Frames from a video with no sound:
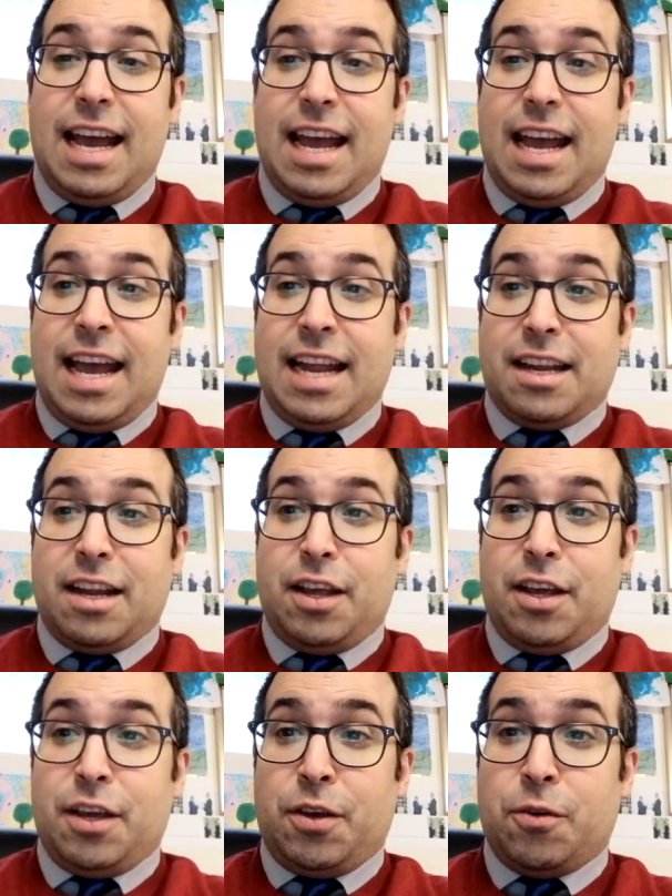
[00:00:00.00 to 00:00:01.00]
And
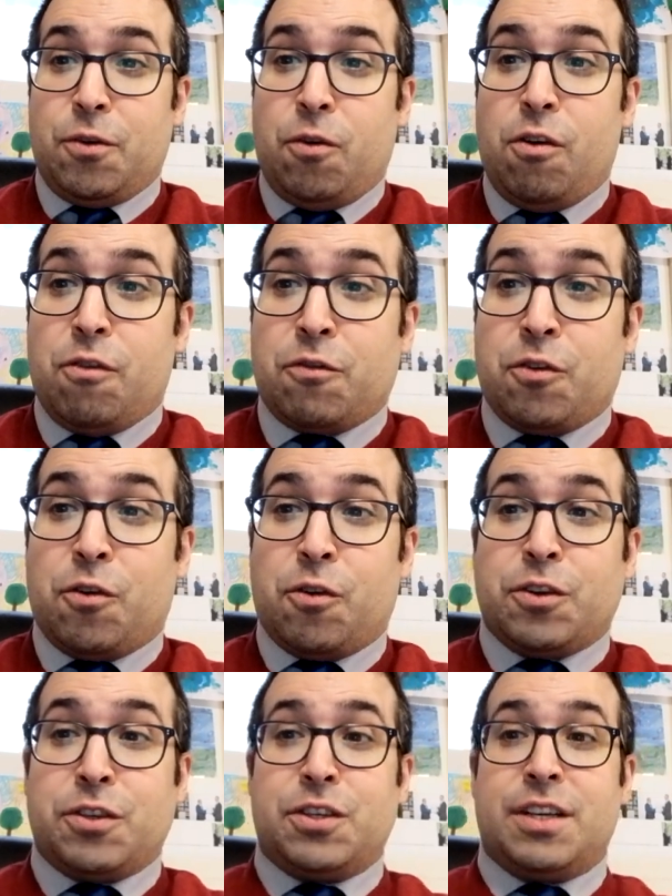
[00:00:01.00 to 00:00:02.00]
you know, of
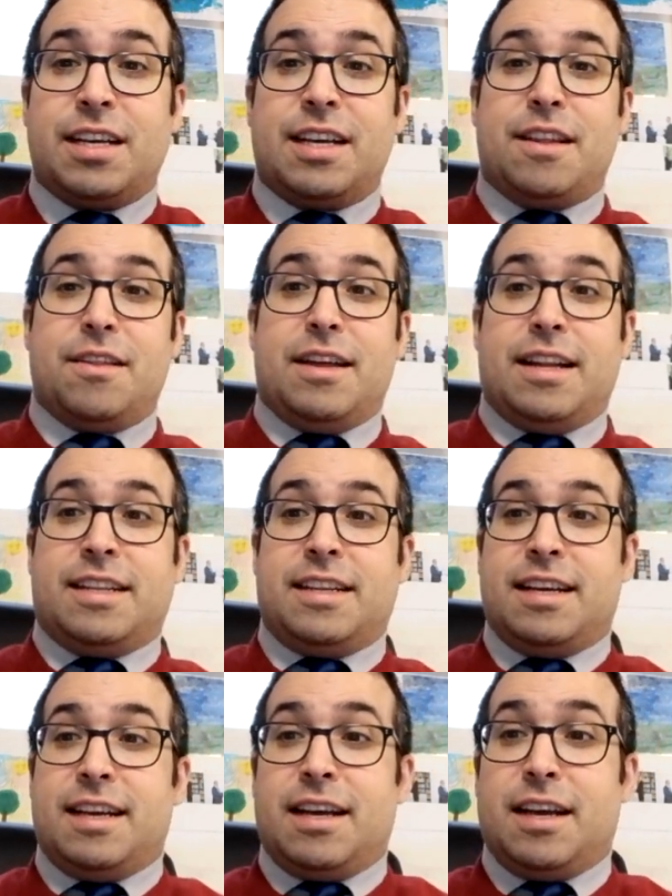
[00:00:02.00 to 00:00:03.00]
course,
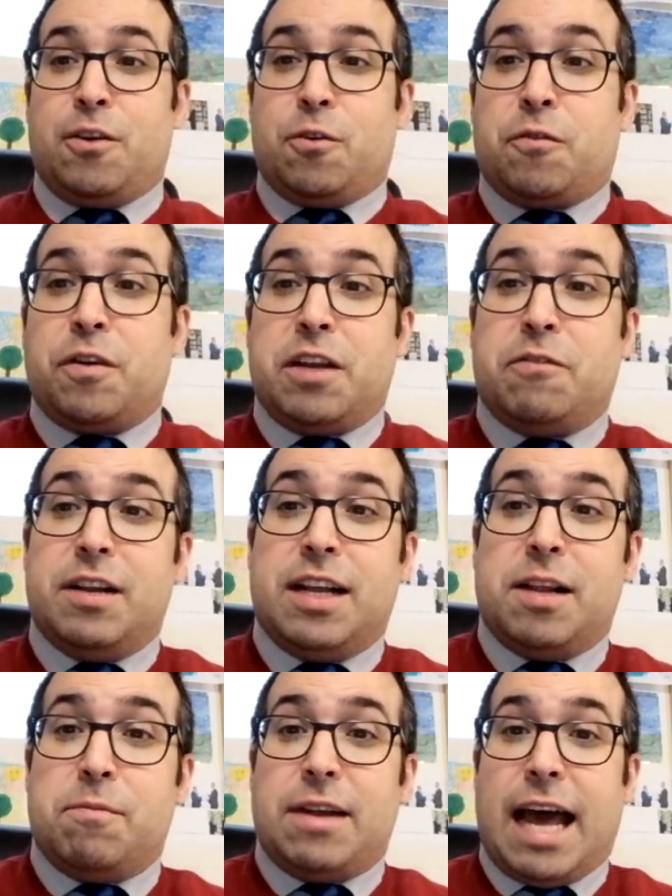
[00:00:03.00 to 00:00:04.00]
that Gottfried
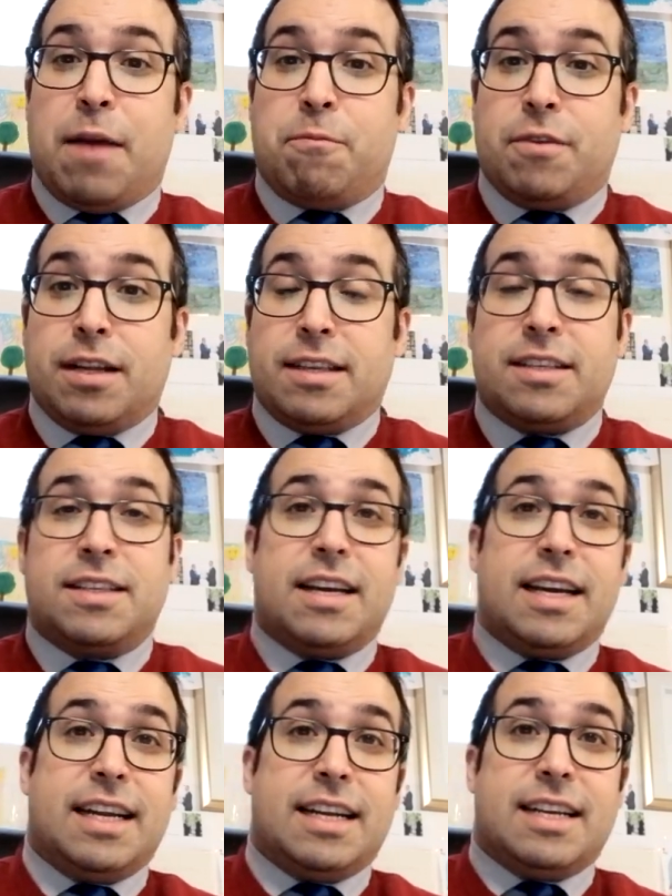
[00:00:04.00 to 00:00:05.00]
Wilhelm Leibniz
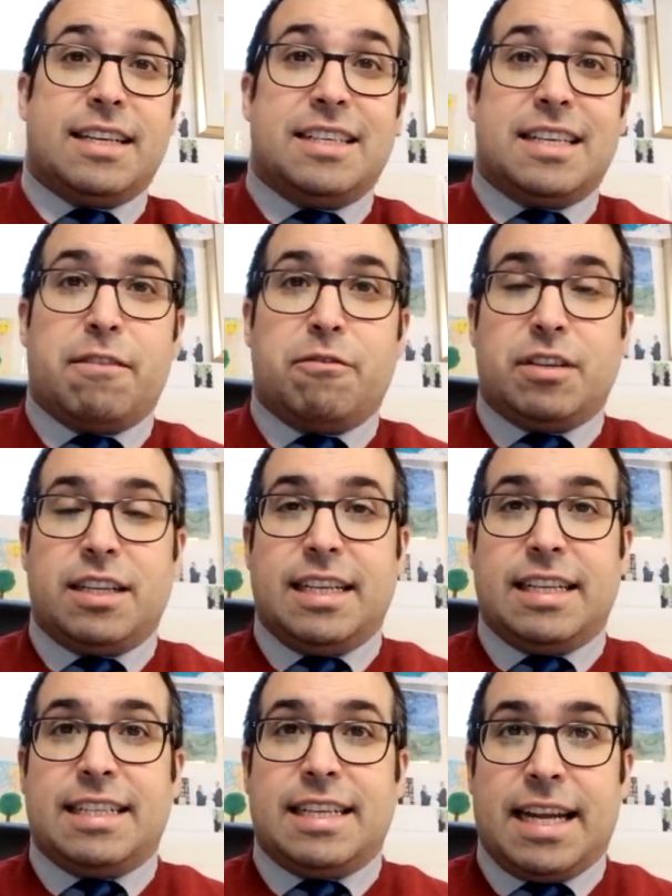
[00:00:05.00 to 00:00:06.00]
in
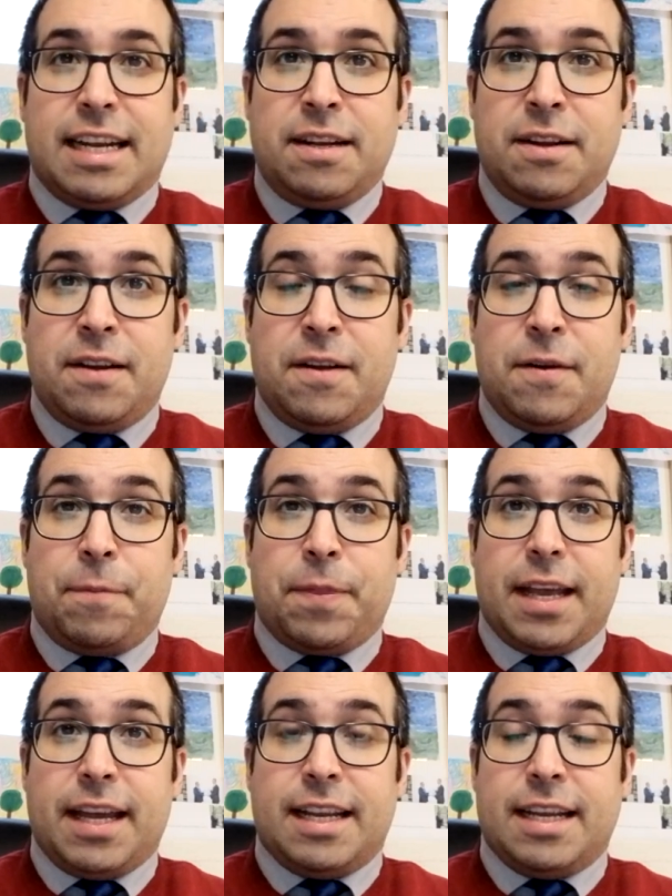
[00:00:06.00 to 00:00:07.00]
1710,
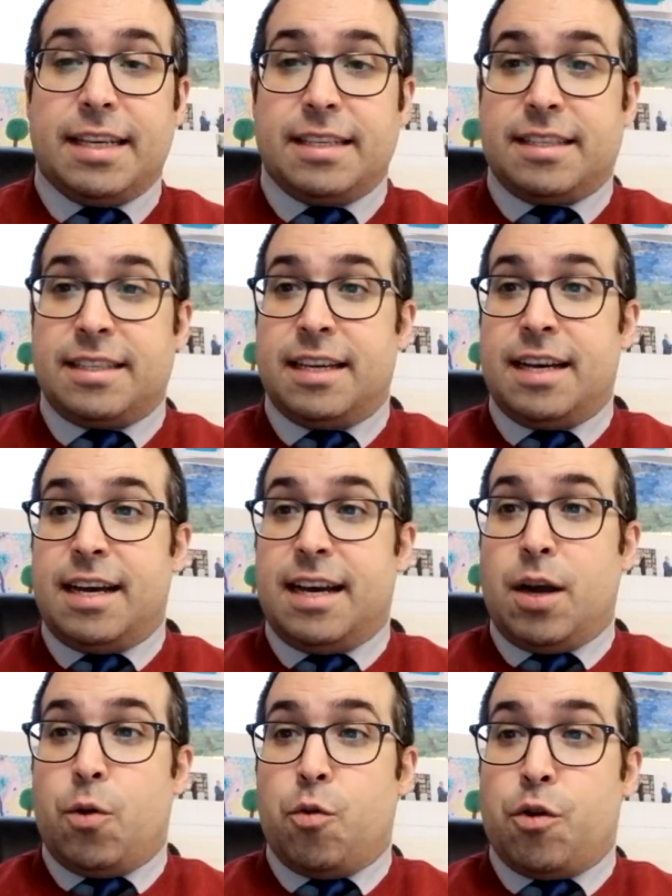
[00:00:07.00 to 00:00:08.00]
in his
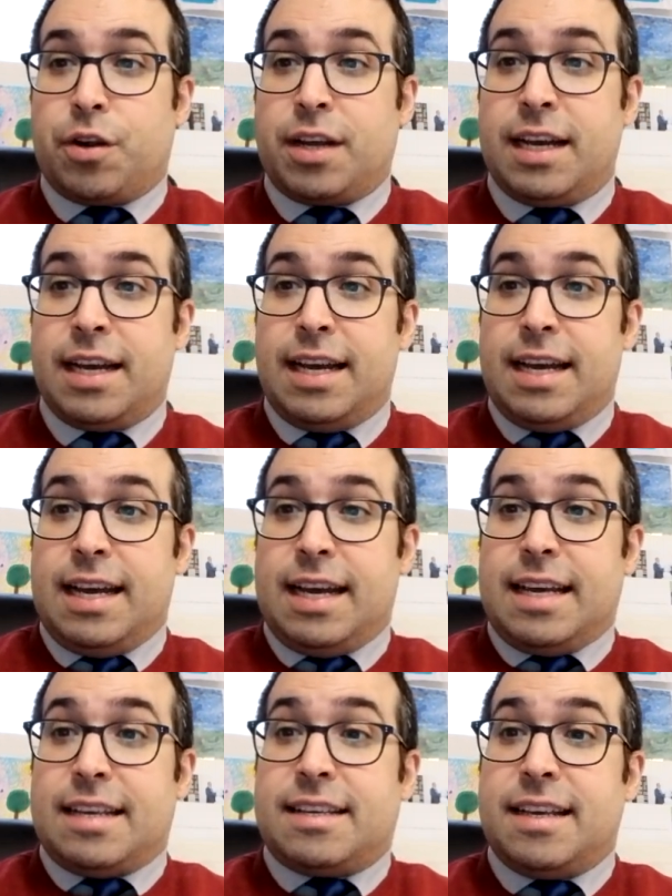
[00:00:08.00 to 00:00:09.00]
work
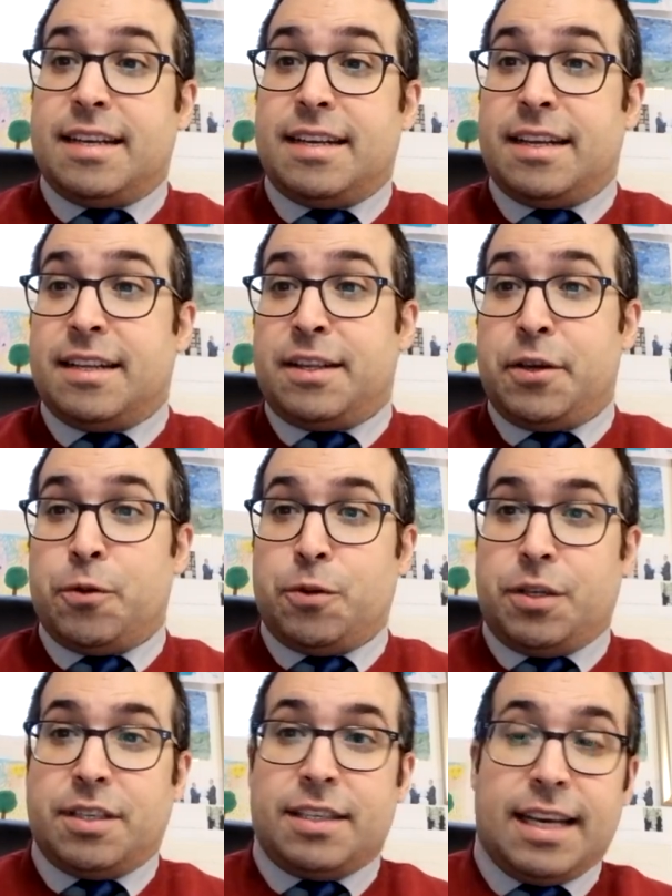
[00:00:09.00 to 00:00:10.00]
Essai de
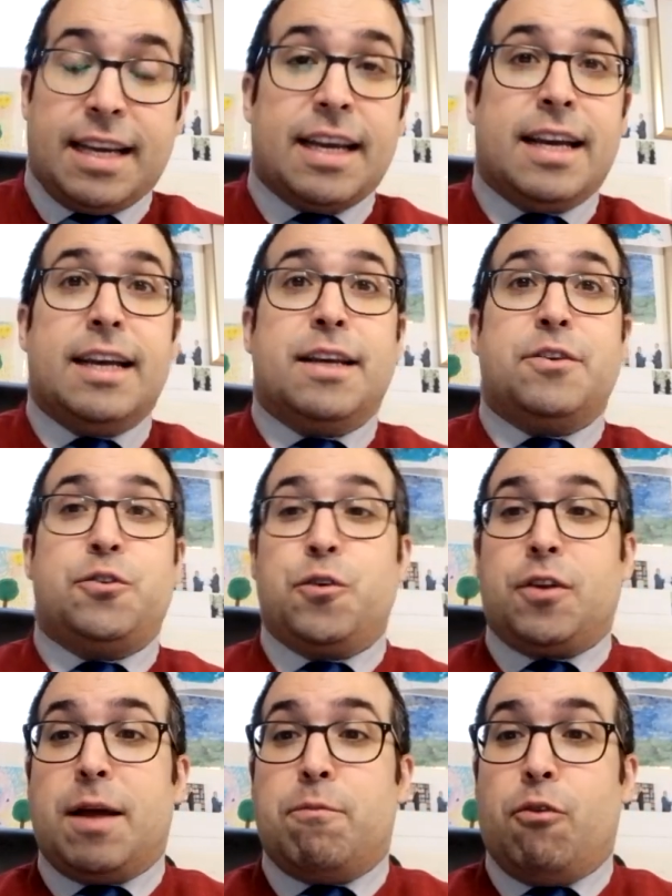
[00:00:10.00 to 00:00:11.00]
théodicée
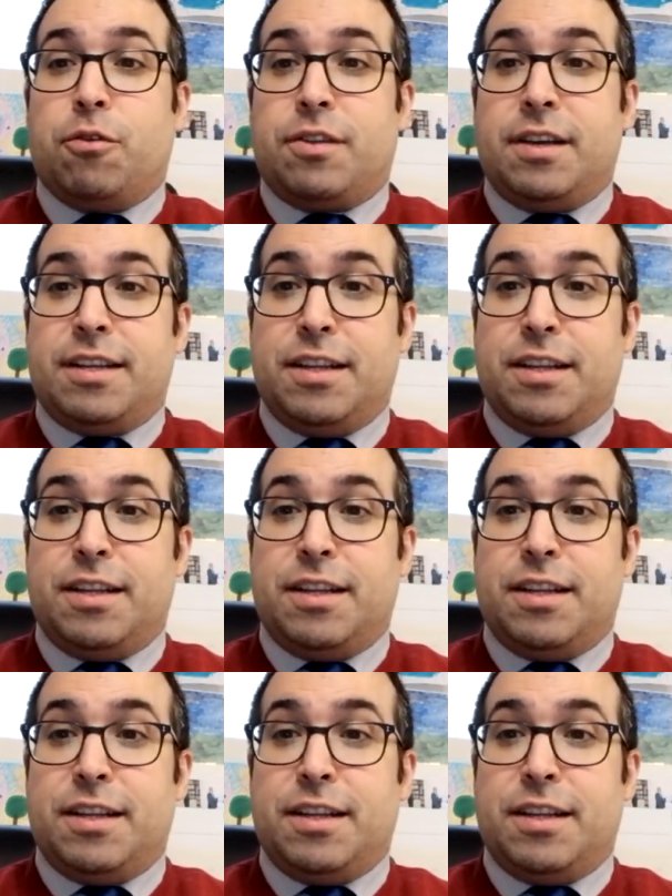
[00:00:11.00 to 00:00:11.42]
sur la bonté de